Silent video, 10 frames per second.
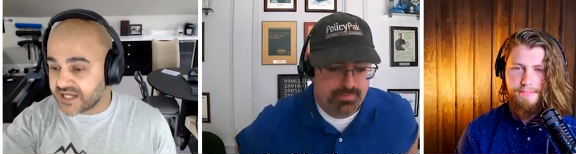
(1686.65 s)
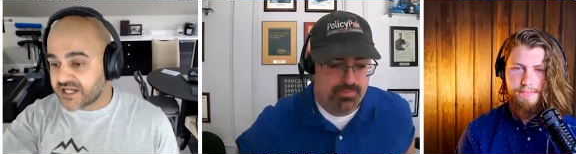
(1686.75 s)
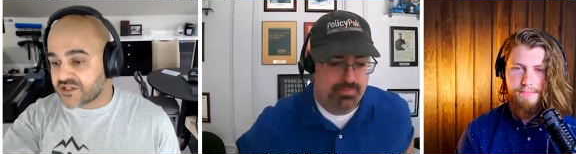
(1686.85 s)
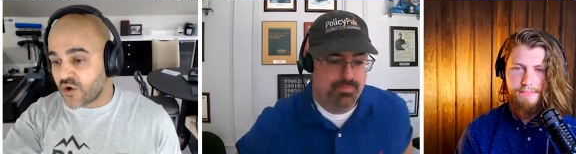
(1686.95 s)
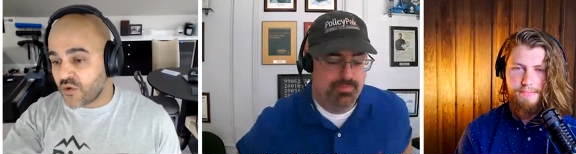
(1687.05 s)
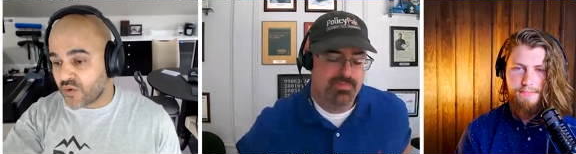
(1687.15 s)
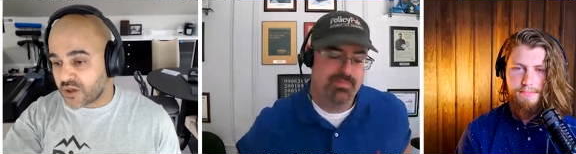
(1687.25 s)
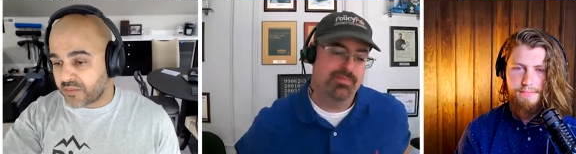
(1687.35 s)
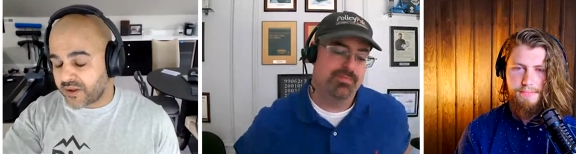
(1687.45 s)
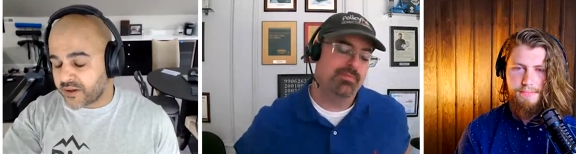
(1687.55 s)
Speaker 1: and I don't
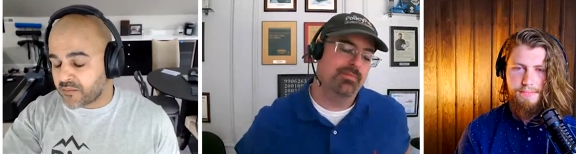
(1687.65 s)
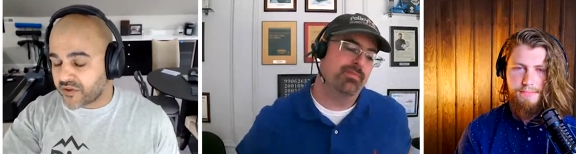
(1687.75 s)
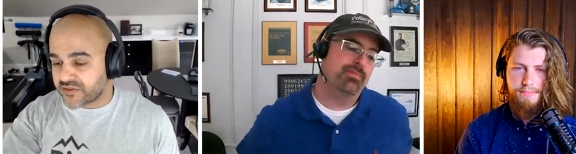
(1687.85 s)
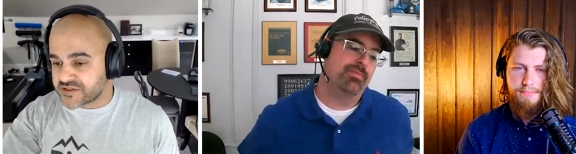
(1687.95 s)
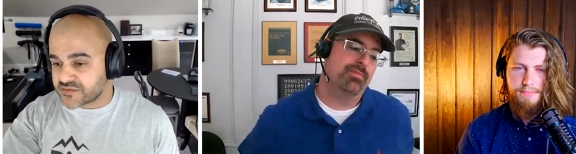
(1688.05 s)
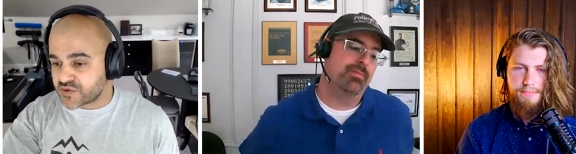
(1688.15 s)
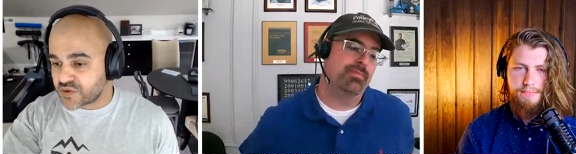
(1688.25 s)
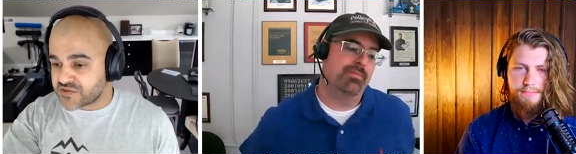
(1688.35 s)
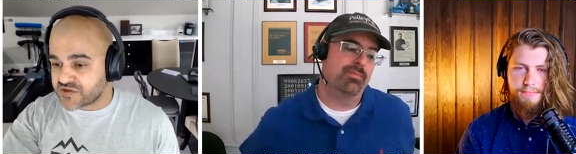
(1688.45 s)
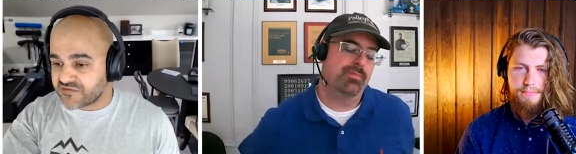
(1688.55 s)
want to pay a monthly
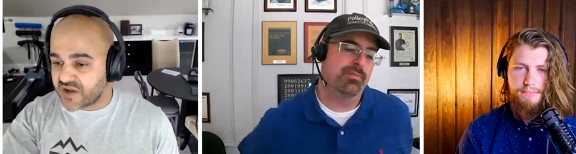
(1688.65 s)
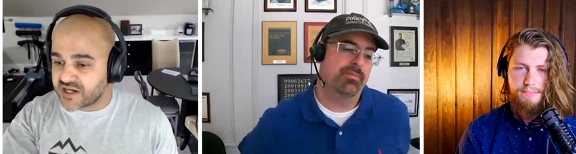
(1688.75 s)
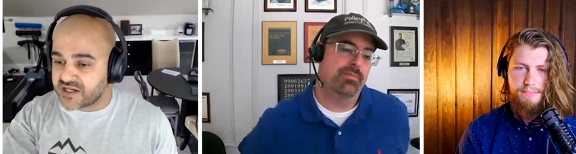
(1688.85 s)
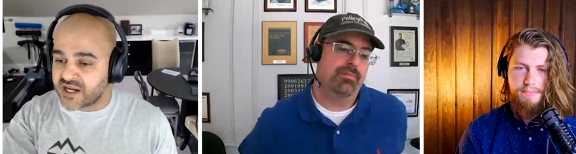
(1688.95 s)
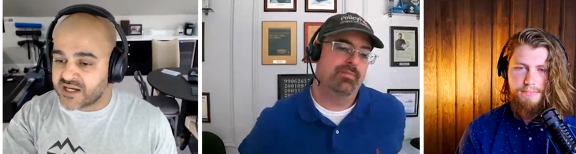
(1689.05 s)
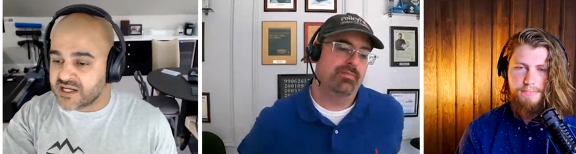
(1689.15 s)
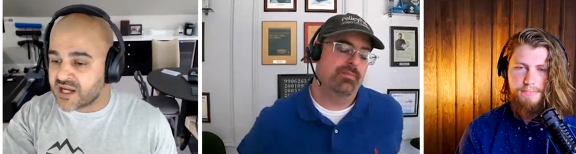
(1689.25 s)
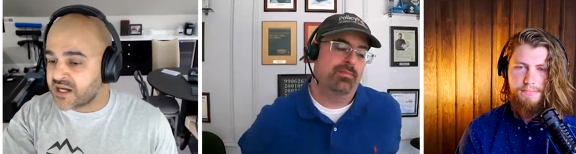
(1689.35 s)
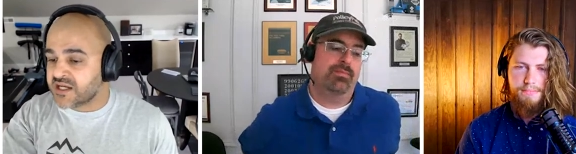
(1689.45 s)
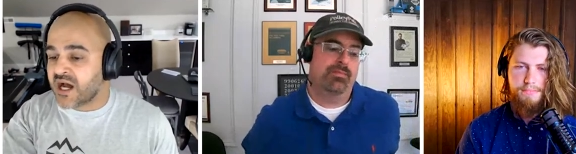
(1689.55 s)
subscription of
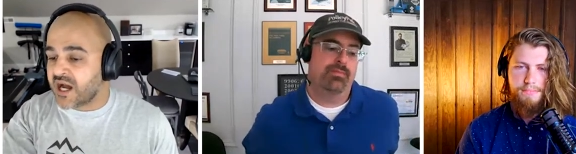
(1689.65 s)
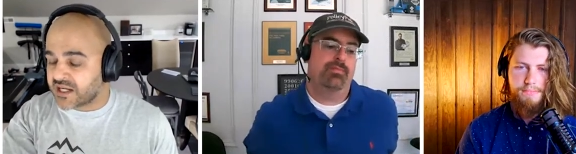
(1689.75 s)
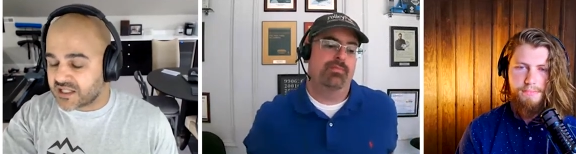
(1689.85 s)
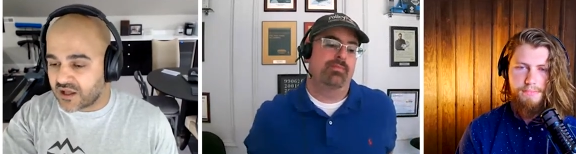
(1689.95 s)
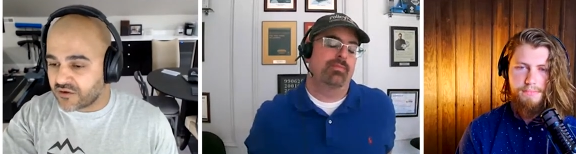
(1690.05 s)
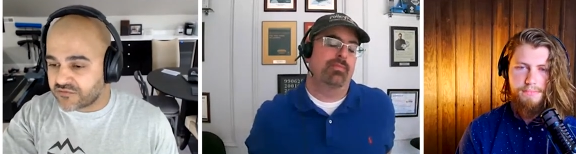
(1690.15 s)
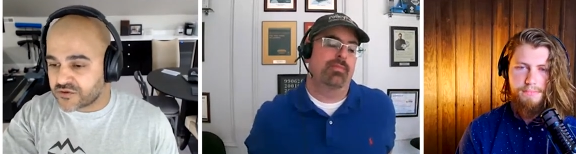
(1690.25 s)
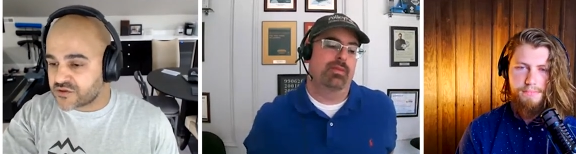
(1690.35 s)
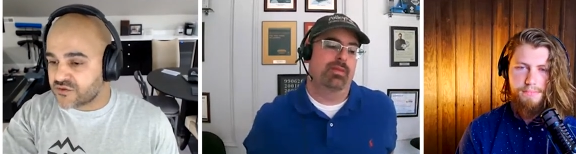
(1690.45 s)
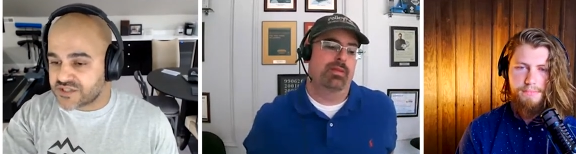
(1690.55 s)
$9.99 to iCloud
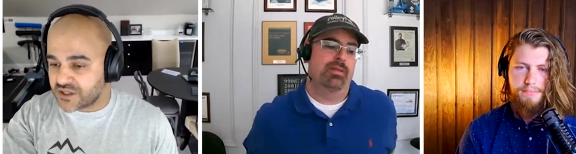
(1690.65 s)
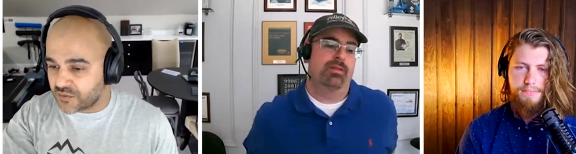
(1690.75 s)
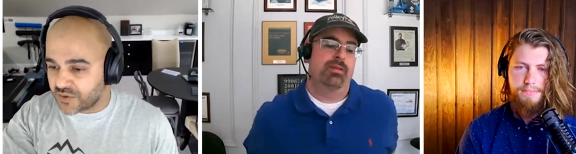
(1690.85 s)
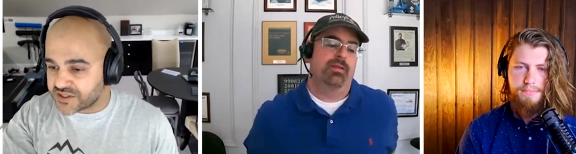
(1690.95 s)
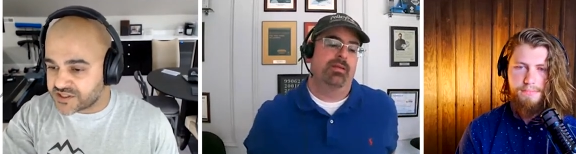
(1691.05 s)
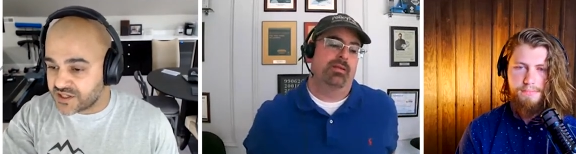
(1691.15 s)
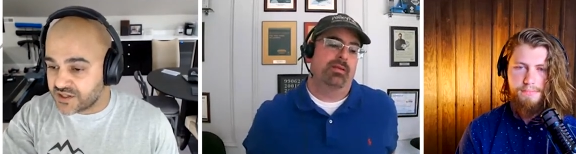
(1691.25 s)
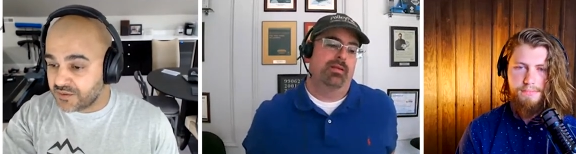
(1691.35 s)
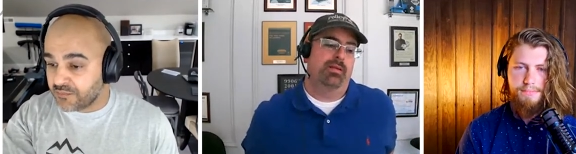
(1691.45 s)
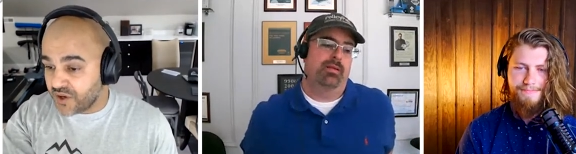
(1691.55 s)
for two terabytes
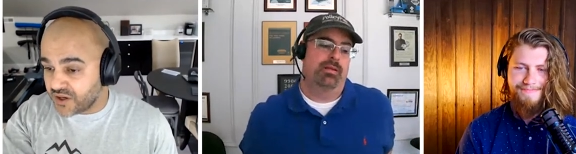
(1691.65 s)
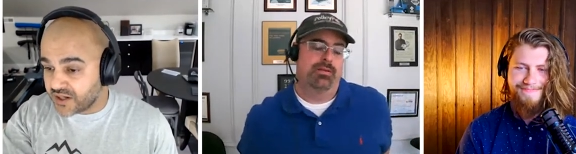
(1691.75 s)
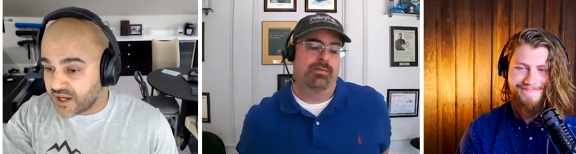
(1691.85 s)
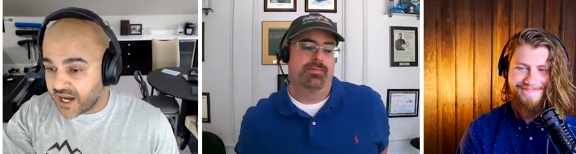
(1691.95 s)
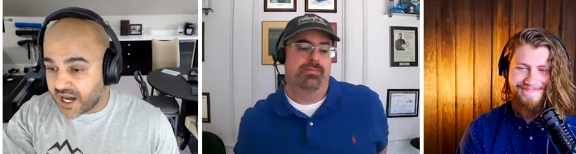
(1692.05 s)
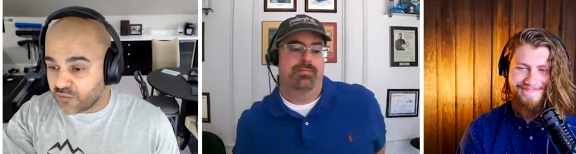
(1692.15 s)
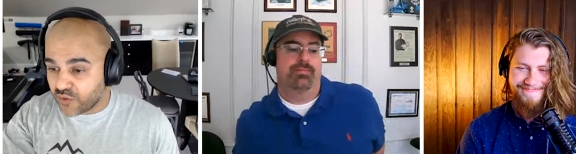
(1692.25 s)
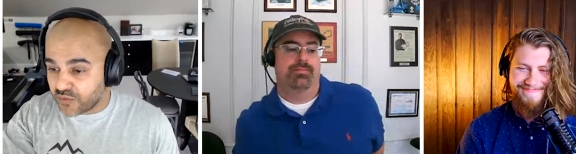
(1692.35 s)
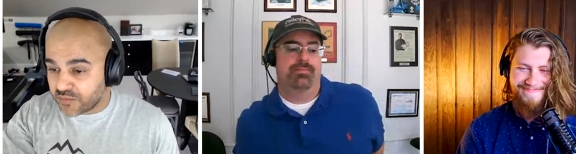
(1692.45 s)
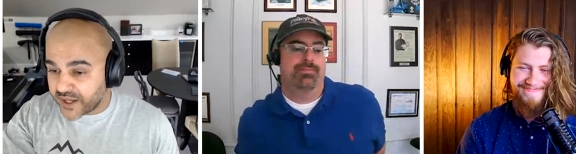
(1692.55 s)
but I
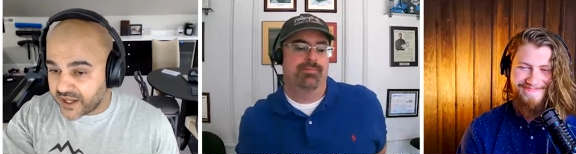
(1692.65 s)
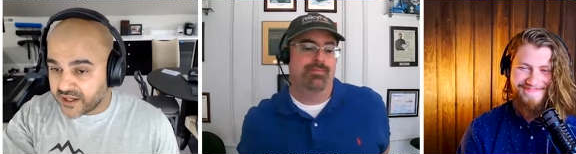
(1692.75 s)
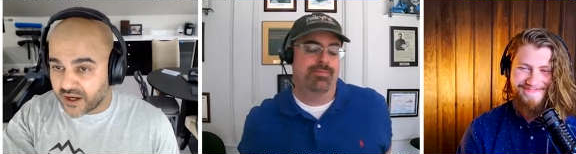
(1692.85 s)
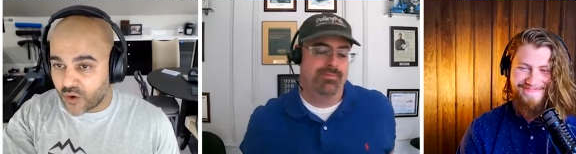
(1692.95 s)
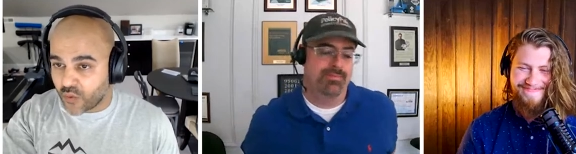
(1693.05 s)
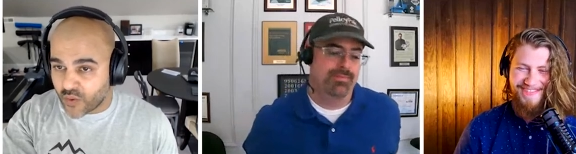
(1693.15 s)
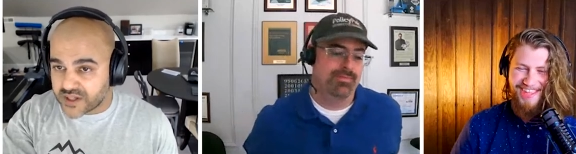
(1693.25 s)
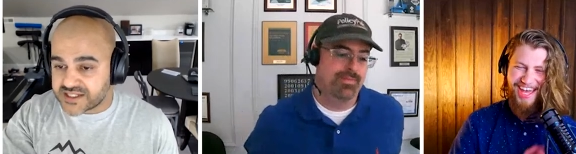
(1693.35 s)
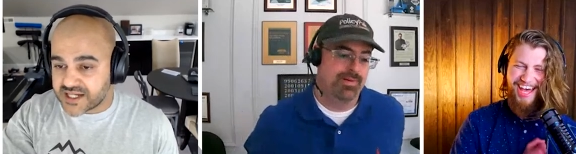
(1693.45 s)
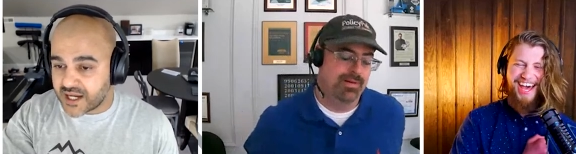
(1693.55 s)
will pay a
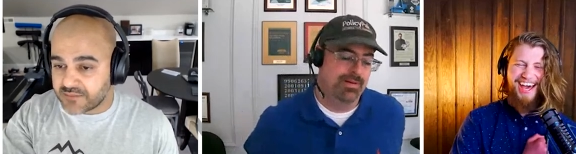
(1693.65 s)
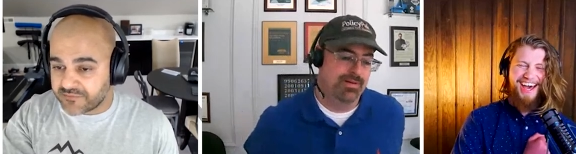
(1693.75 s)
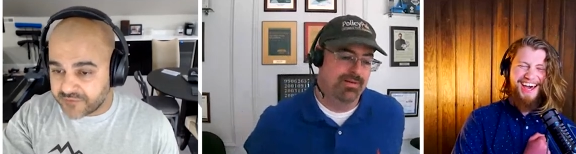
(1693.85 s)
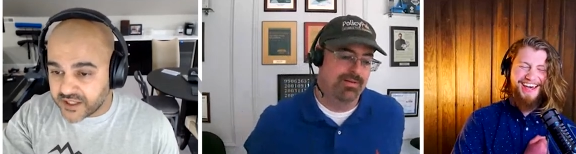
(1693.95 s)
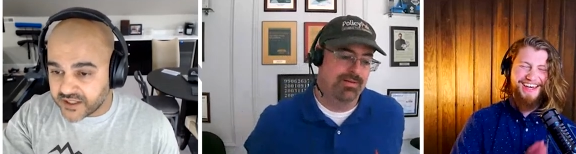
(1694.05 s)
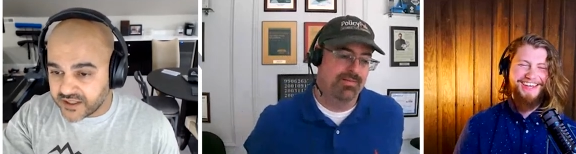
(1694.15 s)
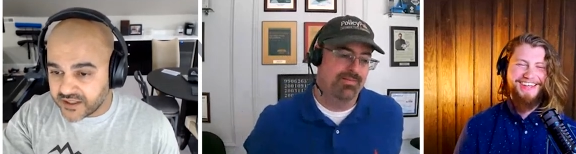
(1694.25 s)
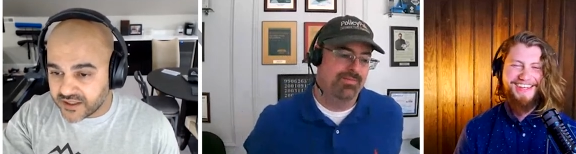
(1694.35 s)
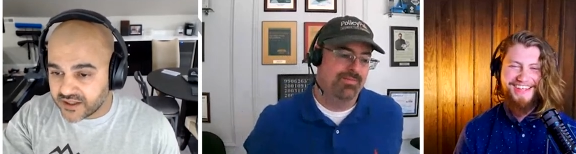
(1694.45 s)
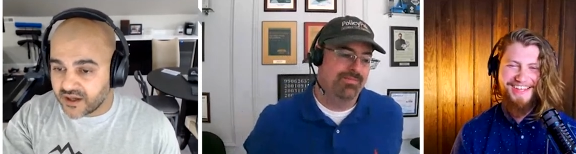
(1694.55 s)
one-time fee